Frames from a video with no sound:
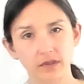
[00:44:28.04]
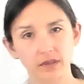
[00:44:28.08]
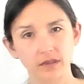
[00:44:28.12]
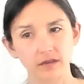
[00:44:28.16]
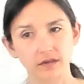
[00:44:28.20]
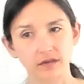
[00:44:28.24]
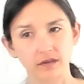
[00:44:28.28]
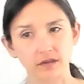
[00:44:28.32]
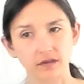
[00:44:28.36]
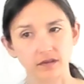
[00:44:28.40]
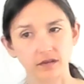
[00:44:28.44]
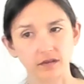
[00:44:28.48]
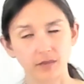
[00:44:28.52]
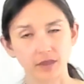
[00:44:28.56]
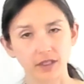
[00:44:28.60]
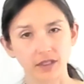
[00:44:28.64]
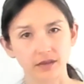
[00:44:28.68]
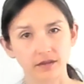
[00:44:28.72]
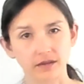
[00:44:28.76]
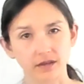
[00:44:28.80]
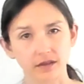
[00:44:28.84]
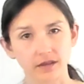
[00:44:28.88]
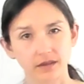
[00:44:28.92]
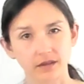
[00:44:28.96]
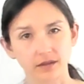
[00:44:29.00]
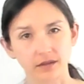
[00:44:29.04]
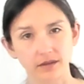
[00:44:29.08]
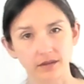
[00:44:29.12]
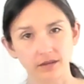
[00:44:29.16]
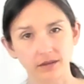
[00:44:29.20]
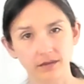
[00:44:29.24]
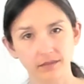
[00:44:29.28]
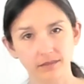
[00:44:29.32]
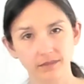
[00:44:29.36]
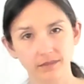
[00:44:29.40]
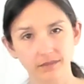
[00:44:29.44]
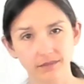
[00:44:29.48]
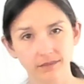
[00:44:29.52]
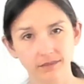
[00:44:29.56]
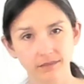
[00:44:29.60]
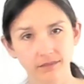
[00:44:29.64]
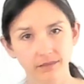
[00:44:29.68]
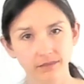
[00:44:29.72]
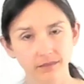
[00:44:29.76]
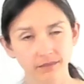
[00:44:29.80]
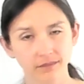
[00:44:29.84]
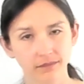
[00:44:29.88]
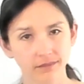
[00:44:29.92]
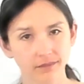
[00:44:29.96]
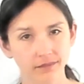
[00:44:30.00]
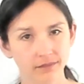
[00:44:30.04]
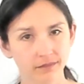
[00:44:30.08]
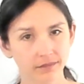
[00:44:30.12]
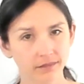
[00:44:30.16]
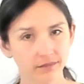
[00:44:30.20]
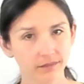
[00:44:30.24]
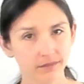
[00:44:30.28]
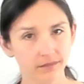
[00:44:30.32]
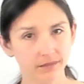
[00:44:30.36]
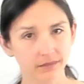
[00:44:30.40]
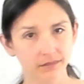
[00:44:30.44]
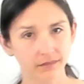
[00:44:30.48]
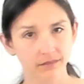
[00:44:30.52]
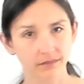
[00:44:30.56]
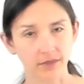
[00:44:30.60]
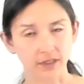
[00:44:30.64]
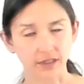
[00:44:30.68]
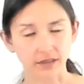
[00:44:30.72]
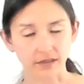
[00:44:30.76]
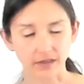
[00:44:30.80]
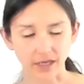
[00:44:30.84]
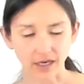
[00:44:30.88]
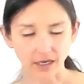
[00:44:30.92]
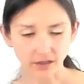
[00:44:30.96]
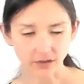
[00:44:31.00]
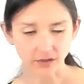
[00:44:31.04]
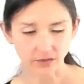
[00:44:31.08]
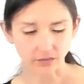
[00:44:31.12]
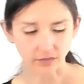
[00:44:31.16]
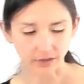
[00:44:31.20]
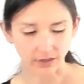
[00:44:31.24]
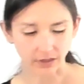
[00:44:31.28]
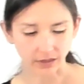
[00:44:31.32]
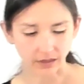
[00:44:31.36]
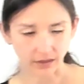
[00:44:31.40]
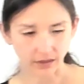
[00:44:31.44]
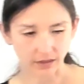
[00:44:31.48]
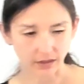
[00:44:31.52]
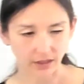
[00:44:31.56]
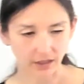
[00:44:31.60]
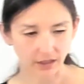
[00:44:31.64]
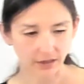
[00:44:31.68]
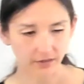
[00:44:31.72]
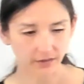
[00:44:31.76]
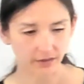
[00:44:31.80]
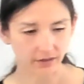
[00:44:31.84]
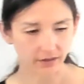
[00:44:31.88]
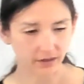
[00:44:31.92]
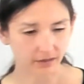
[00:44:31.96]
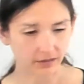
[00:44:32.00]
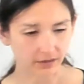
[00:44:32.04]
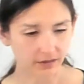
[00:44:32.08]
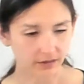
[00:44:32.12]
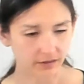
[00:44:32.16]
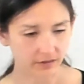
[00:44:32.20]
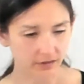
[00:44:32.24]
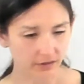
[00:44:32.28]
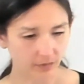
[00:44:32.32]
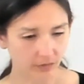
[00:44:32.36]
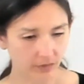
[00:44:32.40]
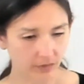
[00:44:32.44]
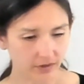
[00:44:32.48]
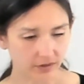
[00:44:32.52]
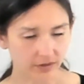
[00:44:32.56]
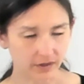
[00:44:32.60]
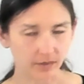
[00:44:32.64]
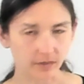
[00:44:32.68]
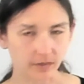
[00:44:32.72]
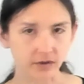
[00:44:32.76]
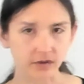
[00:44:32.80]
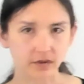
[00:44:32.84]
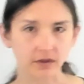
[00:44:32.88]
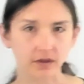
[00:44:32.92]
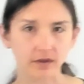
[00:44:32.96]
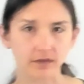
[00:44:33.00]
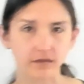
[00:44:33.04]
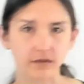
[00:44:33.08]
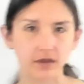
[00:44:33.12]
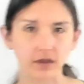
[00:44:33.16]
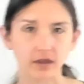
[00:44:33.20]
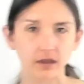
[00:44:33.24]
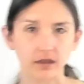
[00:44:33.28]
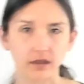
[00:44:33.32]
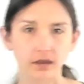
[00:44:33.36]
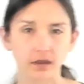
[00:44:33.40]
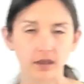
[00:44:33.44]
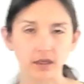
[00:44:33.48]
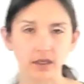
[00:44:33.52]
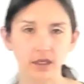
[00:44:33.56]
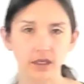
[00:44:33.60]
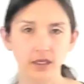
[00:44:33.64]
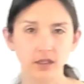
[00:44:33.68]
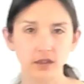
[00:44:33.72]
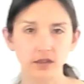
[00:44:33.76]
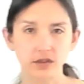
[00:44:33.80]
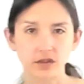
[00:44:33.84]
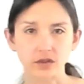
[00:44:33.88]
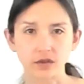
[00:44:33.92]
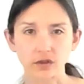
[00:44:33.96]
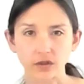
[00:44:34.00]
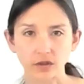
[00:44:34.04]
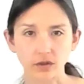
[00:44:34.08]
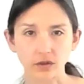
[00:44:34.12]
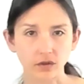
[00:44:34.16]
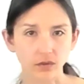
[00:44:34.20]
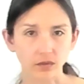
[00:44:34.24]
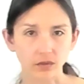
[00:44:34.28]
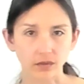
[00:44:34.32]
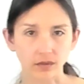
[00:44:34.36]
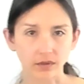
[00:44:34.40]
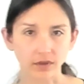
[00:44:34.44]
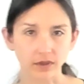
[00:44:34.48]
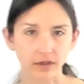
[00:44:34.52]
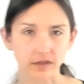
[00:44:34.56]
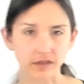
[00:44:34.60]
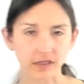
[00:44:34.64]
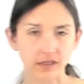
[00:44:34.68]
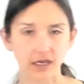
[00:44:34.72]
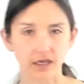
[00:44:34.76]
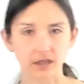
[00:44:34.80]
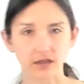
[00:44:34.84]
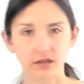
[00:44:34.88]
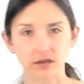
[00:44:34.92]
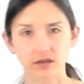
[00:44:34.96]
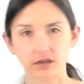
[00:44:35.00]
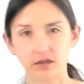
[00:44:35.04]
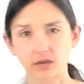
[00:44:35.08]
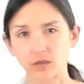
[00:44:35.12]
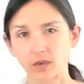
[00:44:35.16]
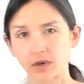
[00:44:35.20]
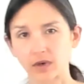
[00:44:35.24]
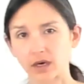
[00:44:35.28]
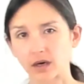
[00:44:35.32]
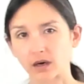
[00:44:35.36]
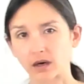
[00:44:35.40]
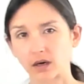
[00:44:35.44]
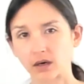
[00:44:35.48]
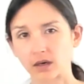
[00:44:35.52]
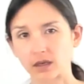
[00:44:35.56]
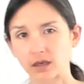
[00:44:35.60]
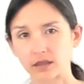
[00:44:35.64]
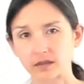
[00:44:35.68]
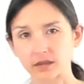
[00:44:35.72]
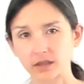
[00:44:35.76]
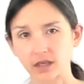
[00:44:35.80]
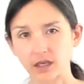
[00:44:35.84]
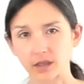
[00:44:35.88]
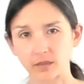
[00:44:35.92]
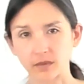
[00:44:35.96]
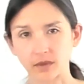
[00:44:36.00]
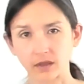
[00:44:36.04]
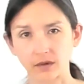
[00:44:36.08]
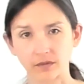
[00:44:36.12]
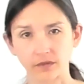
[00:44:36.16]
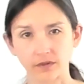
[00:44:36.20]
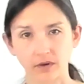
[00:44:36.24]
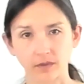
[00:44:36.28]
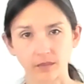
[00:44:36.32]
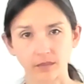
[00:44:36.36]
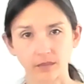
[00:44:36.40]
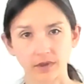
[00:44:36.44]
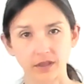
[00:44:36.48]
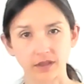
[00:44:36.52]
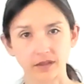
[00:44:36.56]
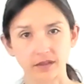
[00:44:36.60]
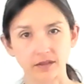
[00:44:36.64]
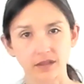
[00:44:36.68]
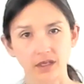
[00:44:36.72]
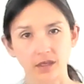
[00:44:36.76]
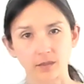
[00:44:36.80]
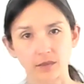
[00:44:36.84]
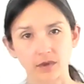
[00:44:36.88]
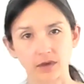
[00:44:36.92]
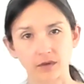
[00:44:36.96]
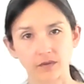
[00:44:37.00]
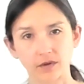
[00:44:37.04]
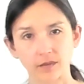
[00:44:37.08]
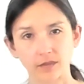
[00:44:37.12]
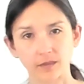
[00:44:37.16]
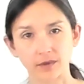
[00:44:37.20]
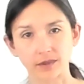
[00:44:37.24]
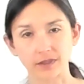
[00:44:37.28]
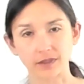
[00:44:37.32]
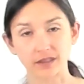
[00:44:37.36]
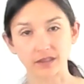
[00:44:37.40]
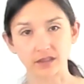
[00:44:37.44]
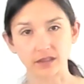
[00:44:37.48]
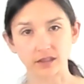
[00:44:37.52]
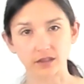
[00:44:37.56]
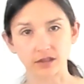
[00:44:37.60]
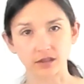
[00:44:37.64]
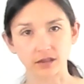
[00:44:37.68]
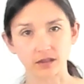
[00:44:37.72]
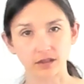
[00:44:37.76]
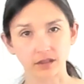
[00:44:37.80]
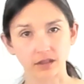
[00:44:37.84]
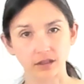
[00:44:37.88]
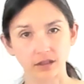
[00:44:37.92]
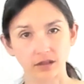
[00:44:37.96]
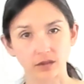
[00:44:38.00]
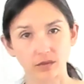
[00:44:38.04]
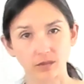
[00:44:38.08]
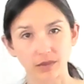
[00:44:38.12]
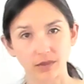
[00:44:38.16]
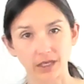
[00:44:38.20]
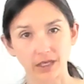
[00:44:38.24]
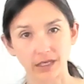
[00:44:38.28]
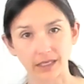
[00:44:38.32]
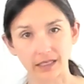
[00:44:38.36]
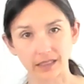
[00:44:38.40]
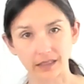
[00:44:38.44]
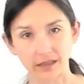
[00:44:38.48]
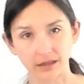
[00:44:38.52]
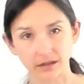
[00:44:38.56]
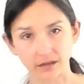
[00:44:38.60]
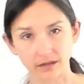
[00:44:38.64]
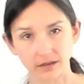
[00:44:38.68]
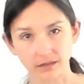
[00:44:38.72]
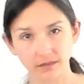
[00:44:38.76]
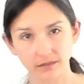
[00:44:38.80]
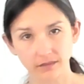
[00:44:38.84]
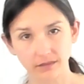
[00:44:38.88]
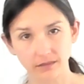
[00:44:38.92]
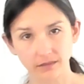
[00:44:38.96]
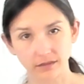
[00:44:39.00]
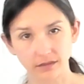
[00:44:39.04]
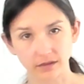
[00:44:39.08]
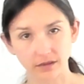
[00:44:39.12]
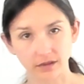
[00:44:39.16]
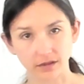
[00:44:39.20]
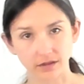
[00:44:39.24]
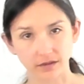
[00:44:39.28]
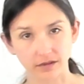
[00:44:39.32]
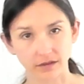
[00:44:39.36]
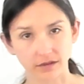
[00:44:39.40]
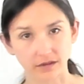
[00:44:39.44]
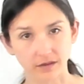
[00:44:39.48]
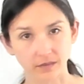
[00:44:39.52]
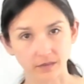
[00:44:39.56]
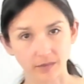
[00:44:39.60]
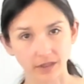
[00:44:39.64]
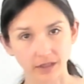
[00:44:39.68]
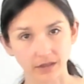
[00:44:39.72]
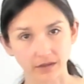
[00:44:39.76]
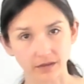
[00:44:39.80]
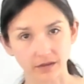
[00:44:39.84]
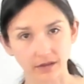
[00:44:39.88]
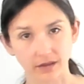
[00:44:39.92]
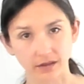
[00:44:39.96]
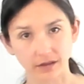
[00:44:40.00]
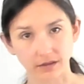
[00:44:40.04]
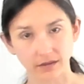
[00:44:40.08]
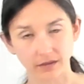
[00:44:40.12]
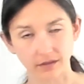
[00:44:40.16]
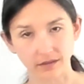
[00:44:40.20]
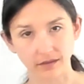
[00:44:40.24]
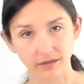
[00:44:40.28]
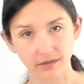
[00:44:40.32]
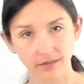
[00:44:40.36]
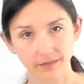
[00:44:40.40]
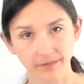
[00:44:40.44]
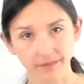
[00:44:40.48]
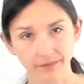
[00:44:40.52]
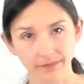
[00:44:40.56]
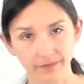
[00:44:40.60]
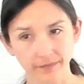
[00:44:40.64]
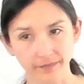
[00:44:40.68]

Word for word: Does this make sense? Because actually, nothing that someone seems to have done to you is actually where it's coming from, but it's coming from a decision in your mind. Does this make sense?